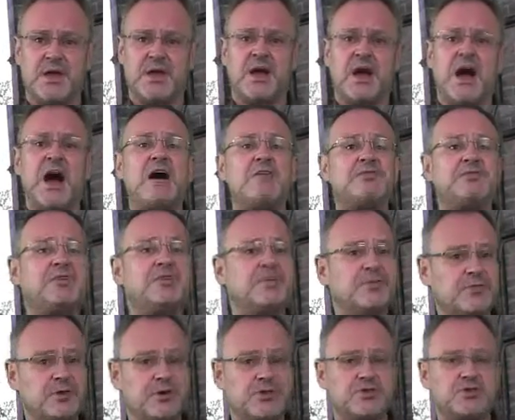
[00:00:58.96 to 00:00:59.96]
After the
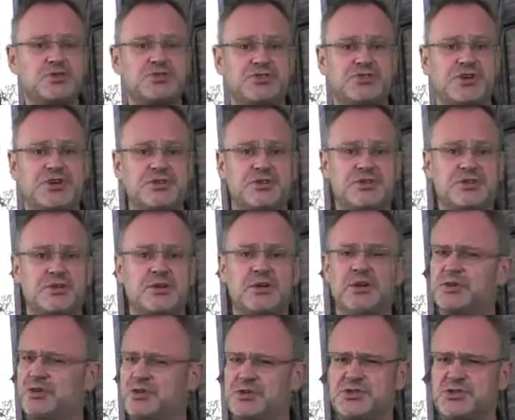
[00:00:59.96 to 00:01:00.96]
virtual session,
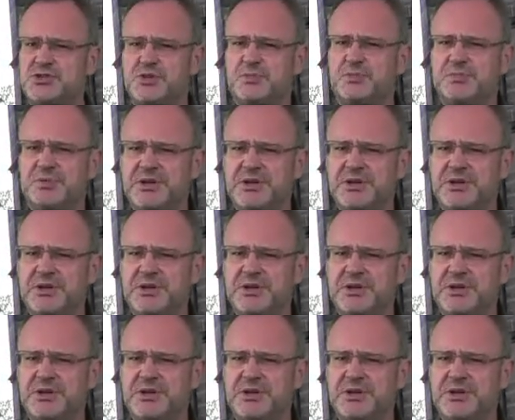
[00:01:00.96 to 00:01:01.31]
this shouldn't